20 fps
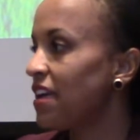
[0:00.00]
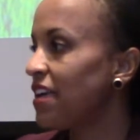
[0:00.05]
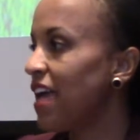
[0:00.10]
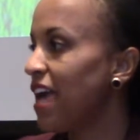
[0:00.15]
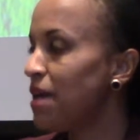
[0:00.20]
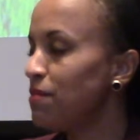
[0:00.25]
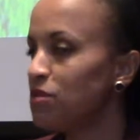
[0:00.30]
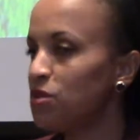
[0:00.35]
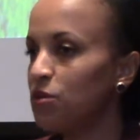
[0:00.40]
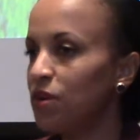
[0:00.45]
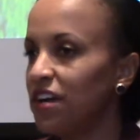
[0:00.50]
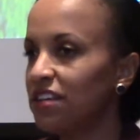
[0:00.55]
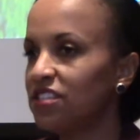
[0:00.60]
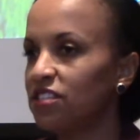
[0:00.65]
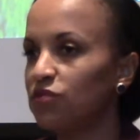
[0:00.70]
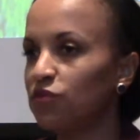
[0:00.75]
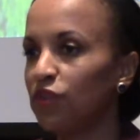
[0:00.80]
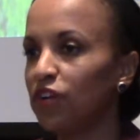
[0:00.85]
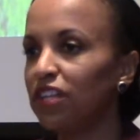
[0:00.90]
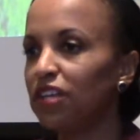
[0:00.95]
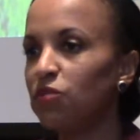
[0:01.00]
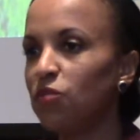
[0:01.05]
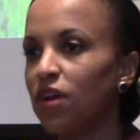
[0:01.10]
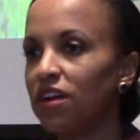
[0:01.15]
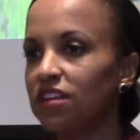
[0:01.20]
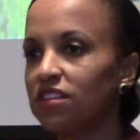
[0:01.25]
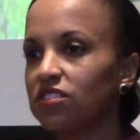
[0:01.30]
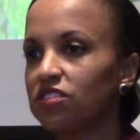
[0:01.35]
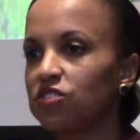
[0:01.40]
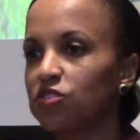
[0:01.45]
came to us and really
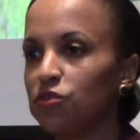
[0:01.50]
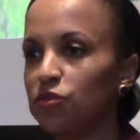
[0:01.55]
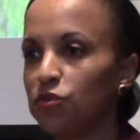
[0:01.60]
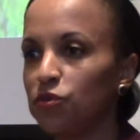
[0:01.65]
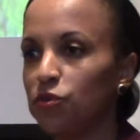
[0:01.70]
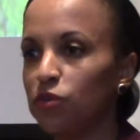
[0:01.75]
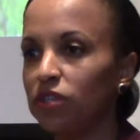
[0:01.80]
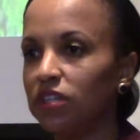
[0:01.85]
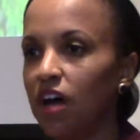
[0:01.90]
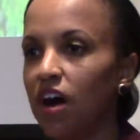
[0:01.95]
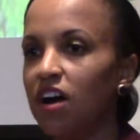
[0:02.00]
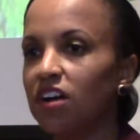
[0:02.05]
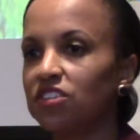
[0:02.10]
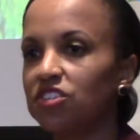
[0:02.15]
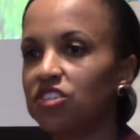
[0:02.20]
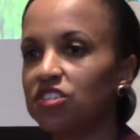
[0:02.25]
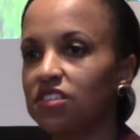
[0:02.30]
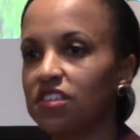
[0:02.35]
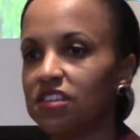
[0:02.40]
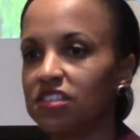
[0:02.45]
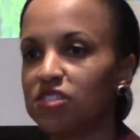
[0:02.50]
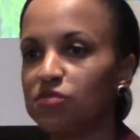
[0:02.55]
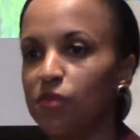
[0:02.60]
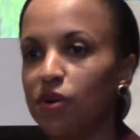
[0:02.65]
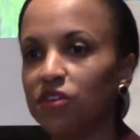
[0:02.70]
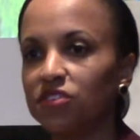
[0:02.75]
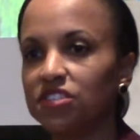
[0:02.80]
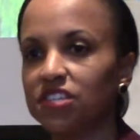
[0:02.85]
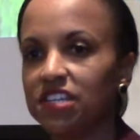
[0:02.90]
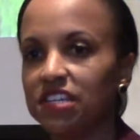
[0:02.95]
wanted to launch this
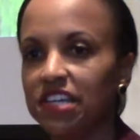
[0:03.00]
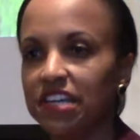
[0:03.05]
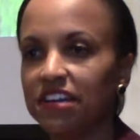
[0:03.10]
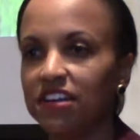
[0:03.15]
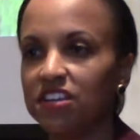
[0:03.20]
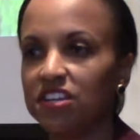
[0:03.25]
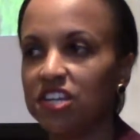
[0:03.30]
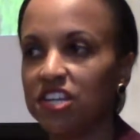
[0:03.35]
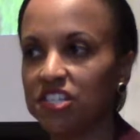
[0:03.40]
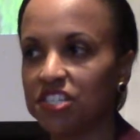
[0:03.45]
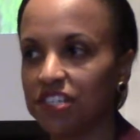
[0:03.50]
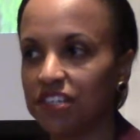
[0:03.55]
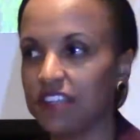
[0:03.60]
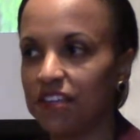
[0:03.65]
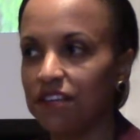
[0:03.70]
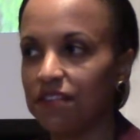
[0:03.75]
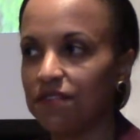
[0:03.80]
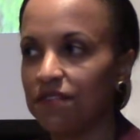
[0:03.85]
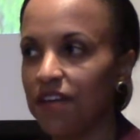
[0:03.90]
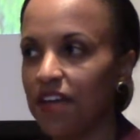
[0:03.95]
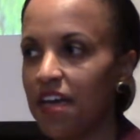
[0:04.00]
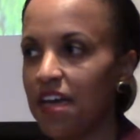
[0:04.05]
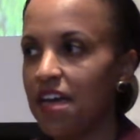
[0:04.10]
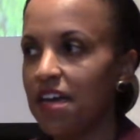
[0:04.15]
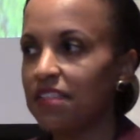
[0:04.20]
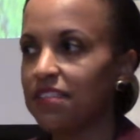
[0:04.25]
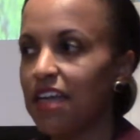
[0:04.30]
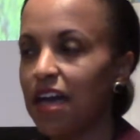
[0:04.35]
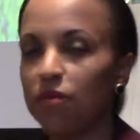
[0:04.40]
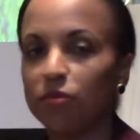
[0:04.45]
multi-year initiative
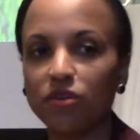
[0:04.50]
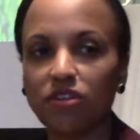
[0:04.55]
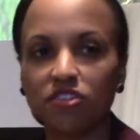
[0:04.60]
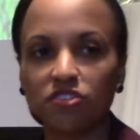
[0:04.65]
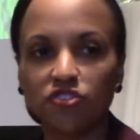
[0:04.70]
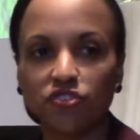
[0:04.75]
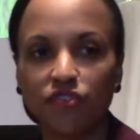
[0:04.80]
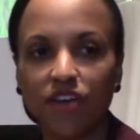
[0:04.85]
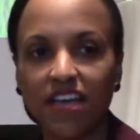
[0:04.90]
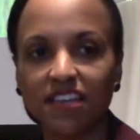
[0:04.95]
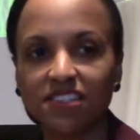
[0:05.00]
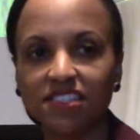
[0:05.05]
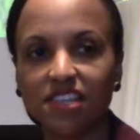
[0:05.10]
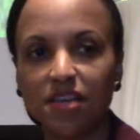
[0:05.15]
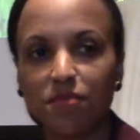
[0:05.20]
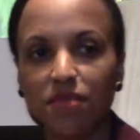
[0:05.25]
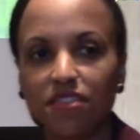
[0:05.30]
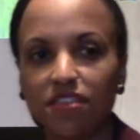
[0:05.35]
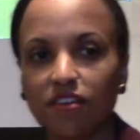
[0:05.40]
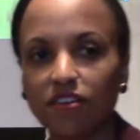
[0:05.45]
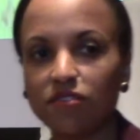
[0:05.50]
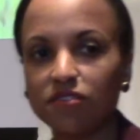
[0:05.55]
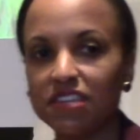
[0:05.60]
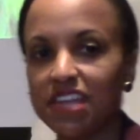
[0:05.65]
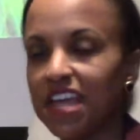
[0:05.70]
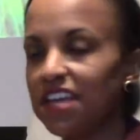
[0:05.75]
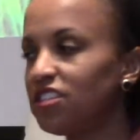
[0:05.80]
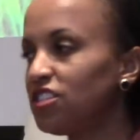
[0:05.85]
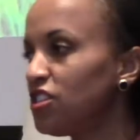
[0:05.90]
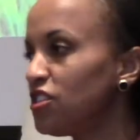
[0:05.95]
that would address some of the
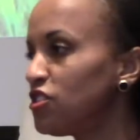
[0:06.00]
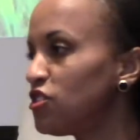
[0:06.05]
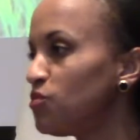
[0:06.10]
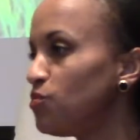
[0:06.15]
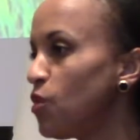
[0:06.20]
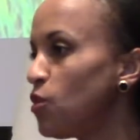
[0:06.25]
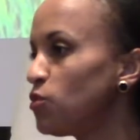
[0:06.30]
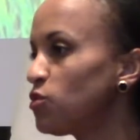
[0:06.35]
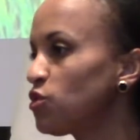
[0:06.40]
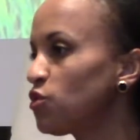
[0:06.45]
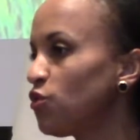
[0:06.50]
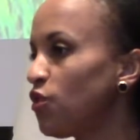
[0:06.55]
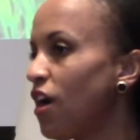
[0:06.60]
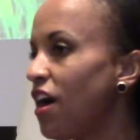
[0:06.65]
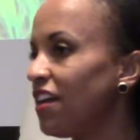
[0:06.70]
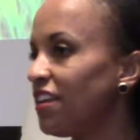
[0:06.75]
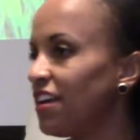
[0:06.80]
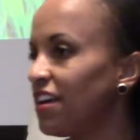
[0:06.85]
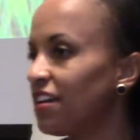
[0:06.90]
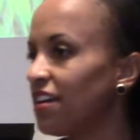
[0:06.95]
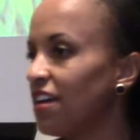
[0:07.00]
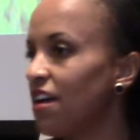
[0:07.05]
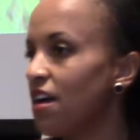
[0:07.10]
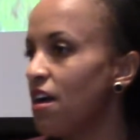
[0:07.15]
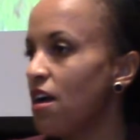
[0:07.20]
nation's most chronic